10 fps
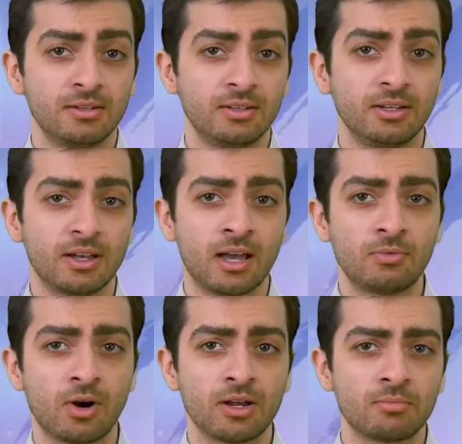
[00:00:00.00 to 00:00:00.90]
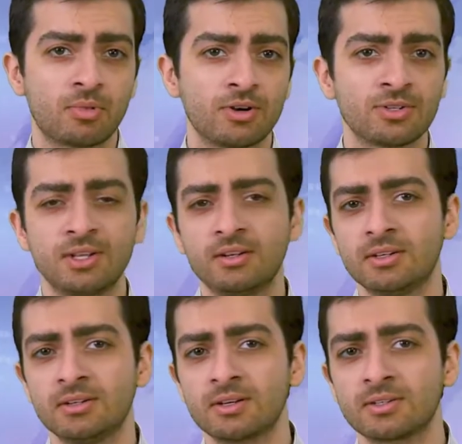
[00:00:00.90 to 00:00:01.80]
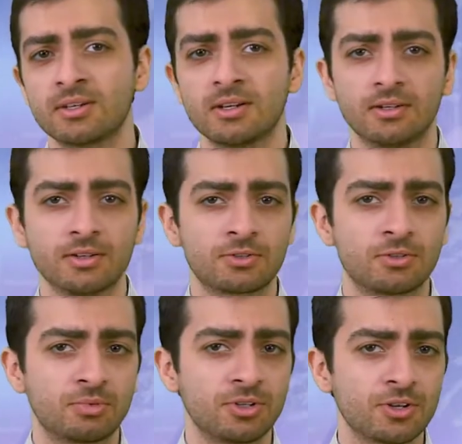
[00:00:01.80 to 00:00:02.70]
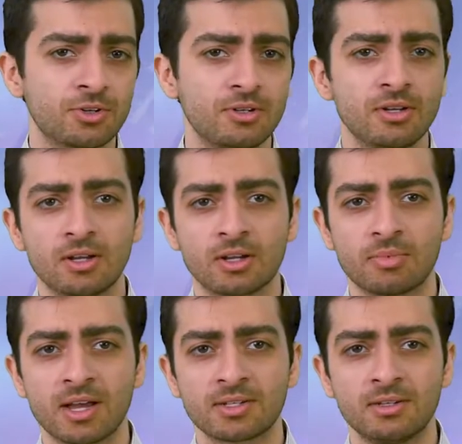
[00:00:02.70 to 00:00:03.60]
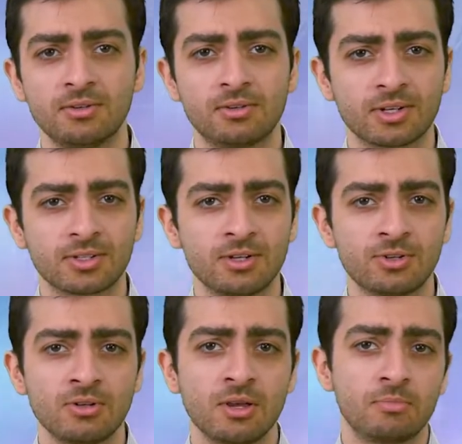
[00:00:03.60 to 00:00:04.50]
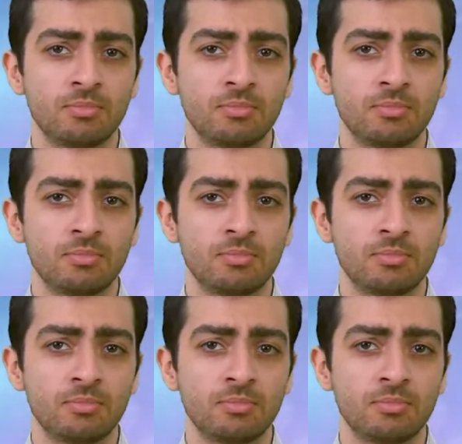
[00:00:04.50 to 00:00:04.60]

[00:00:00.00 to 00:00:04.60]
the NY Empire State Index, industrial production, capacity utilization,